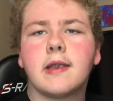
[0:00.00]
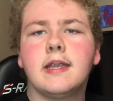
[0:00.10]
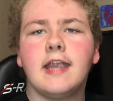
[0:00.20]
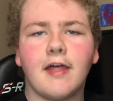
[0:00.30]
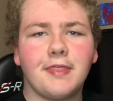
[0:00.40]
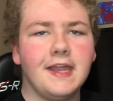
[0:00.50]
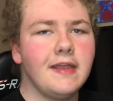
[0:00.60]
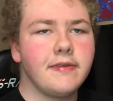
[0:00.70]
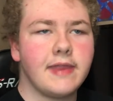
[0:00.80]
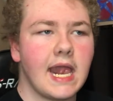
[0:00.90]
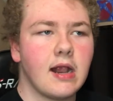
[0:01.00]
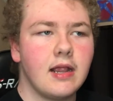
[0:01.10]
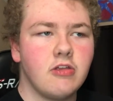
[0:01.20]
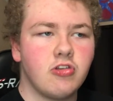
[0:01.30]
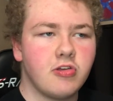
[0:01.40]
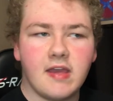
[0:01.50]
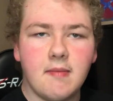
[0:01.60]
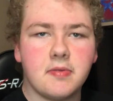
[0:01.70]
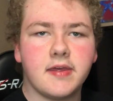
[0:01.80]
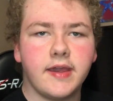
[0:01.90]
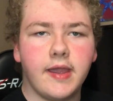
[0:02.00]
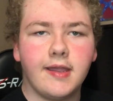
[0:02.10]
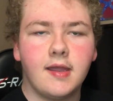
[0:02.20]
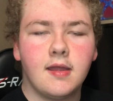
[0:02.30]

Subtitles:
Nothing is there. It's just him singing,